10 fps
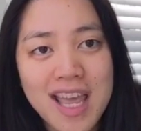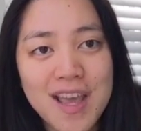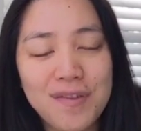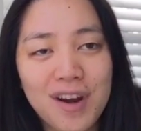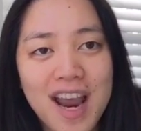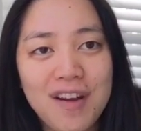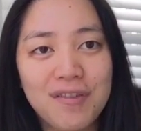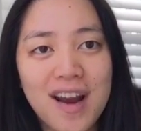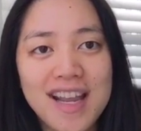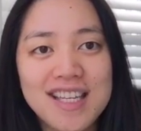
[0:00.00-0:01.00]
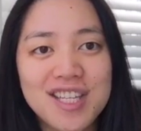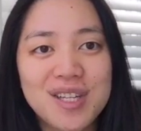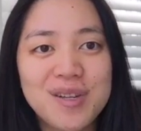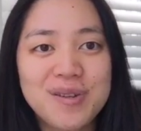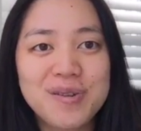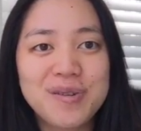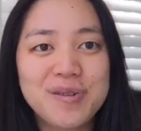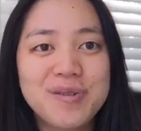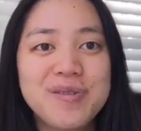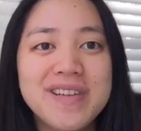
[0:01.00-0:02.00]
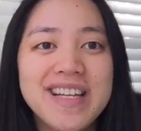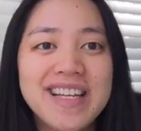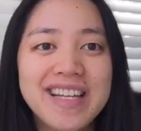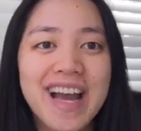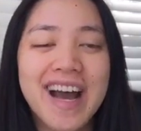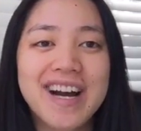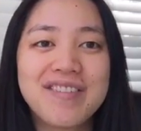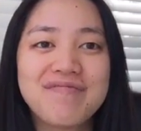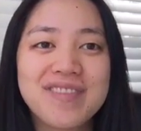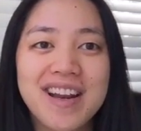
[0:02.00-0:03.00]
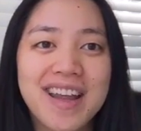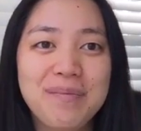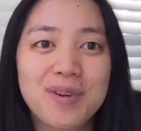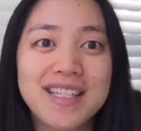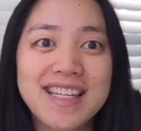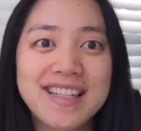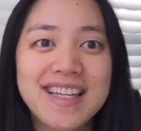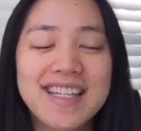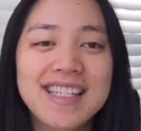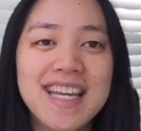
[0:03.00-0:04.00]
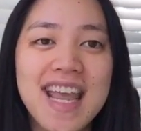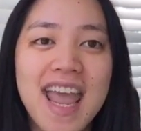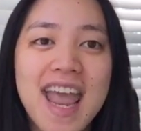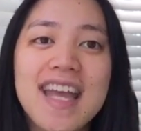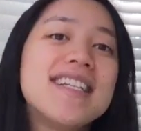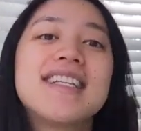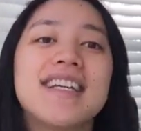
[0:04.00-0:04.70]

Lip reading: if you're kind of ready to get more serious and